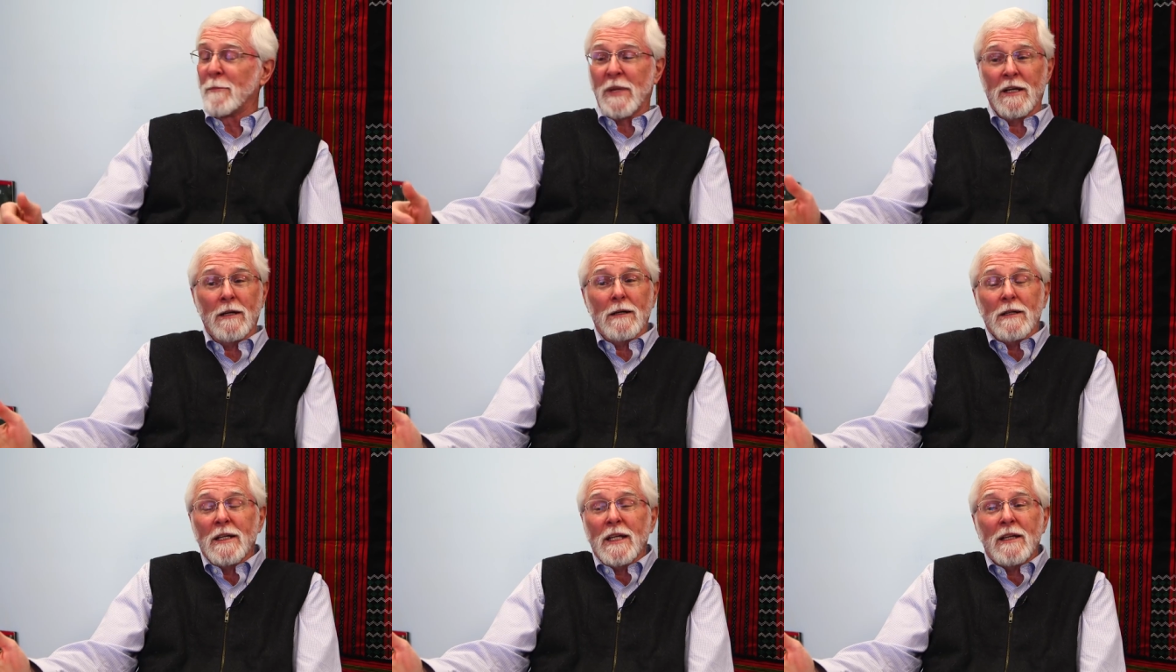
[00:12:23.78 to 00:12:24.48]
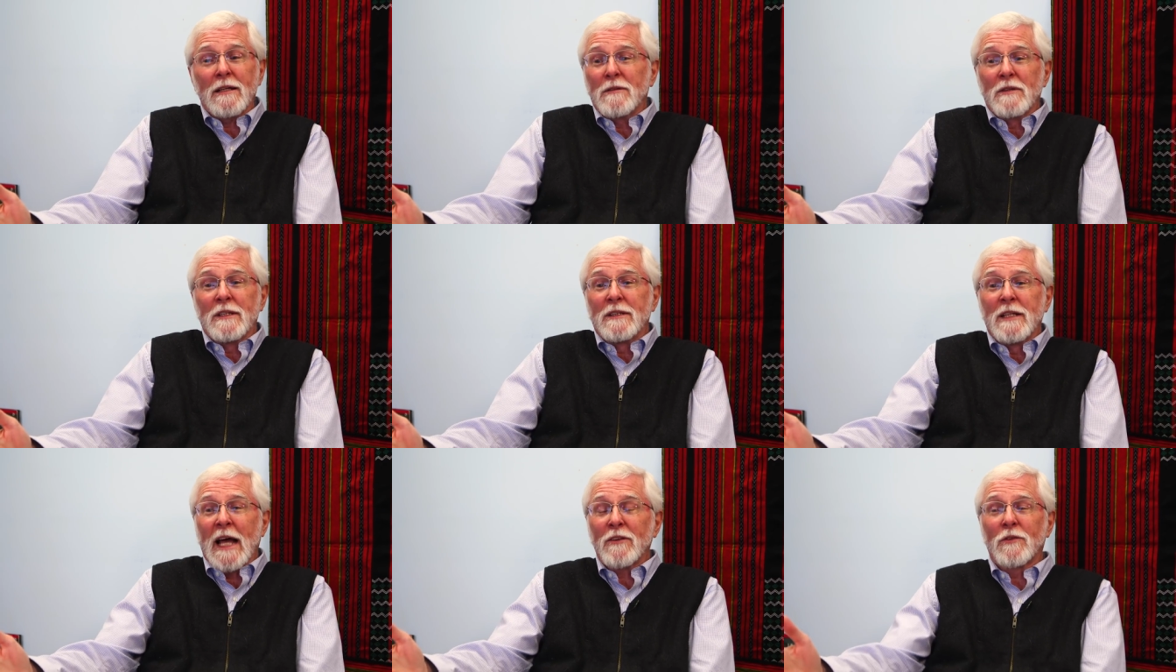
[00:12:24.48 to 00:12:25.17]
Apparently,
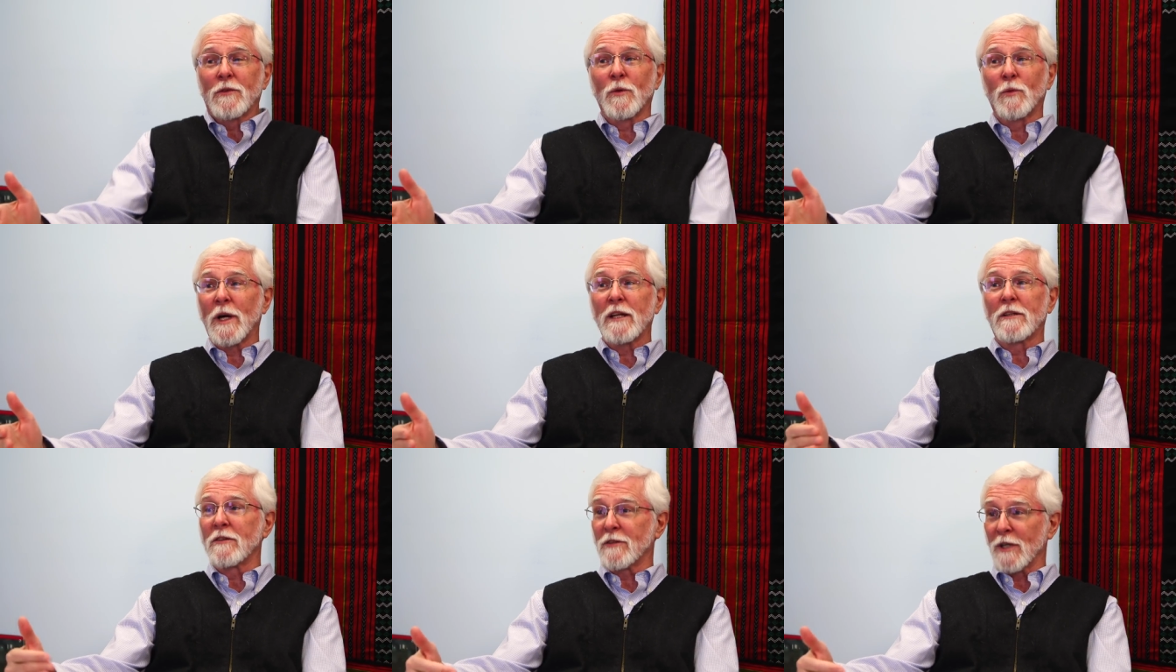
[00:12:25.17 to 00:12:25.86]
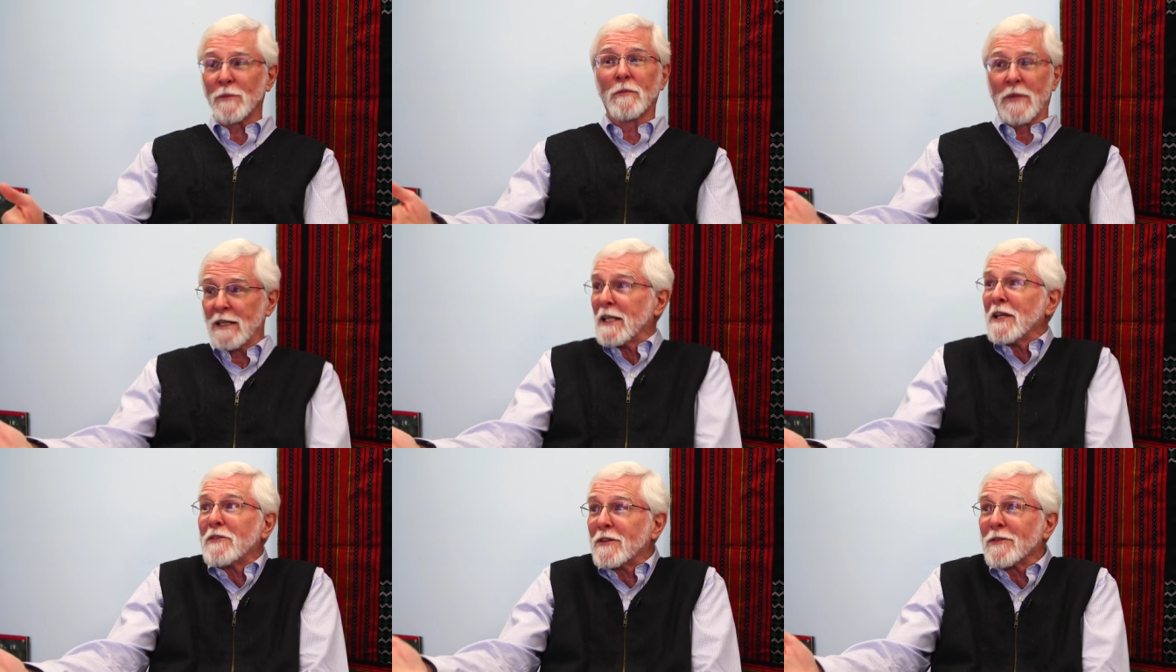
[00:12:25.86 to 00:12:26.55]
that's the way to some, at
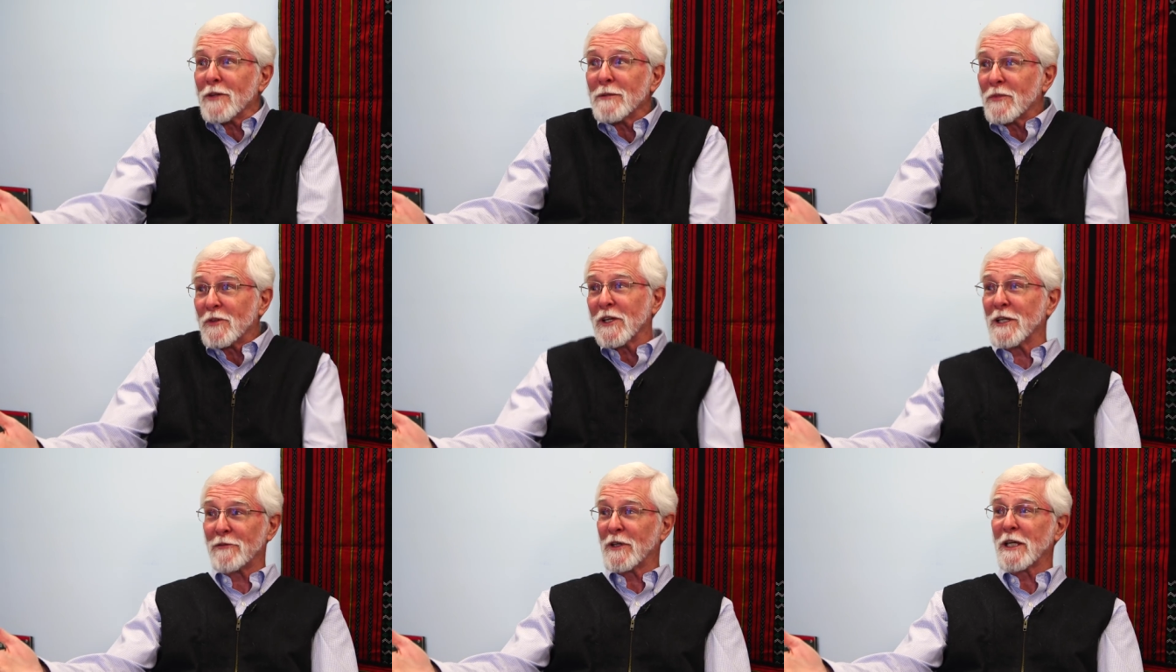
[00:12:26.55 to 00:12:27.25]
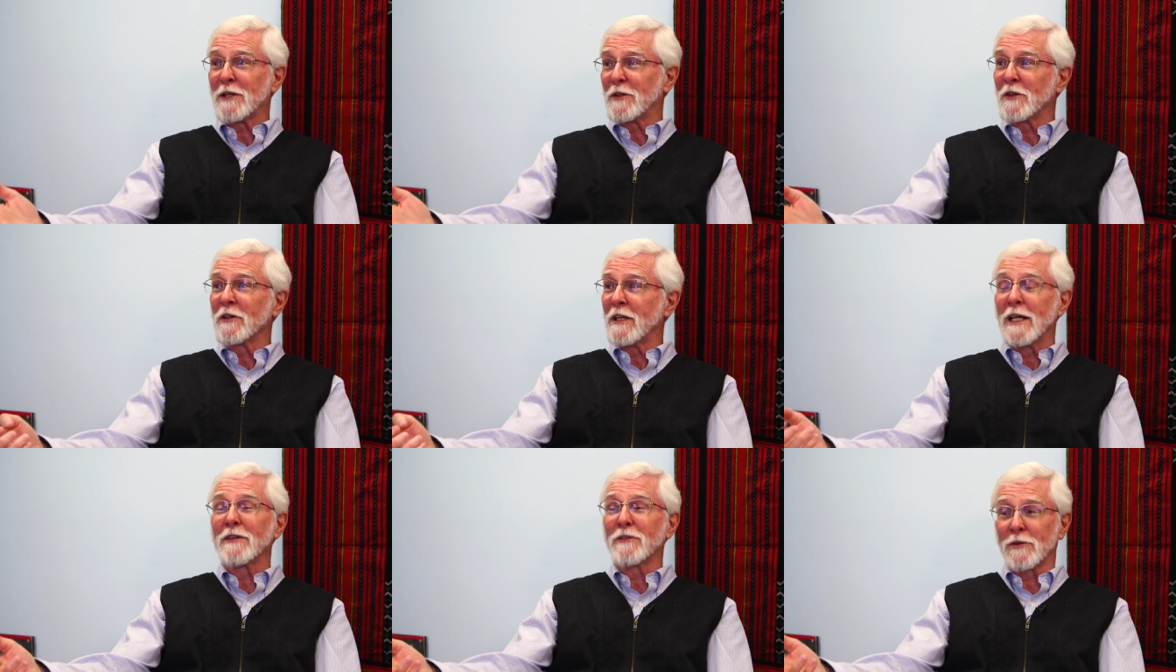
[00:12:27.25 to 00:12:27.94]
least to some significant
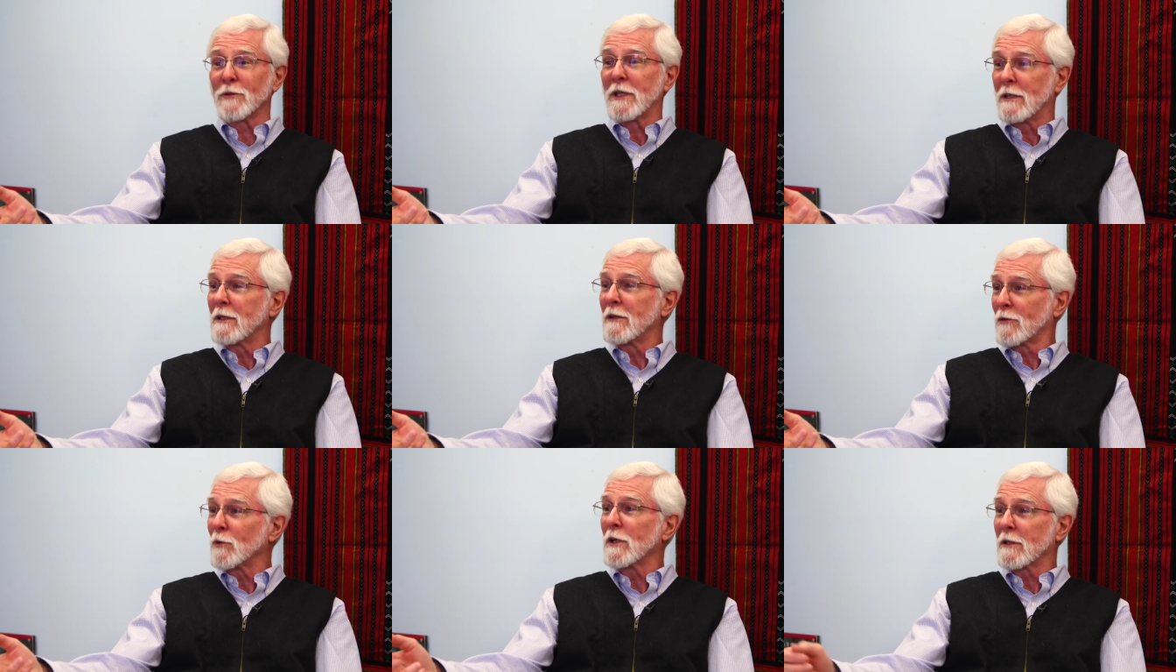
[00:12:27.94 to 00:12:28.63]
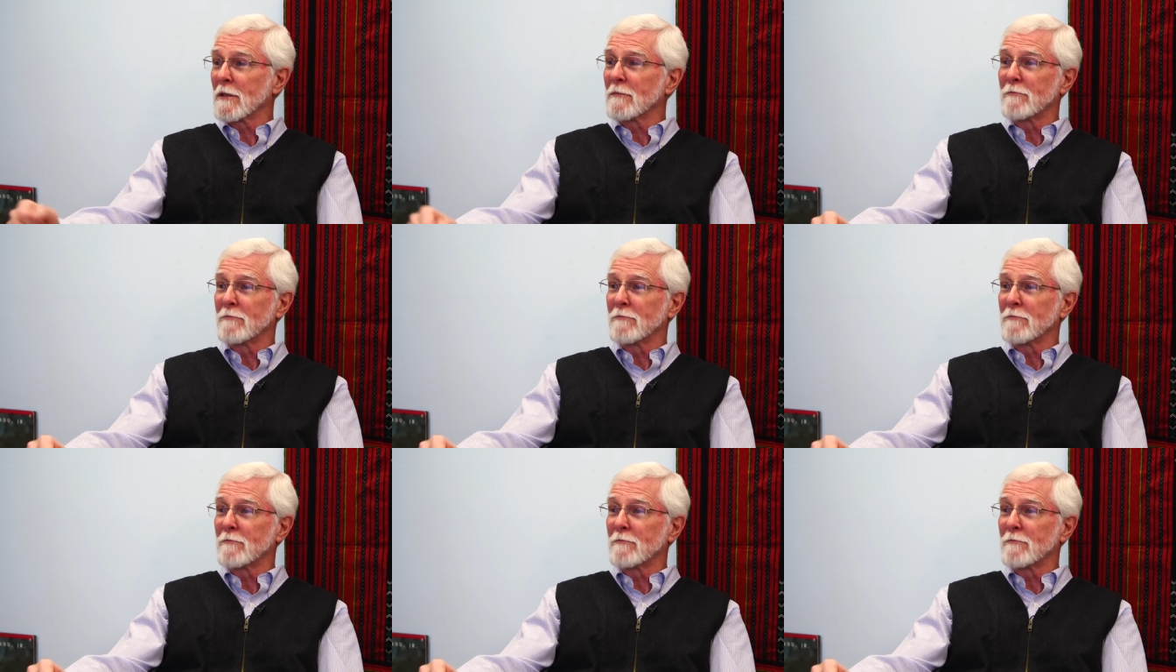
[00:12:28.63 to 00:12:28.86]
degree, that's the way that it's worked.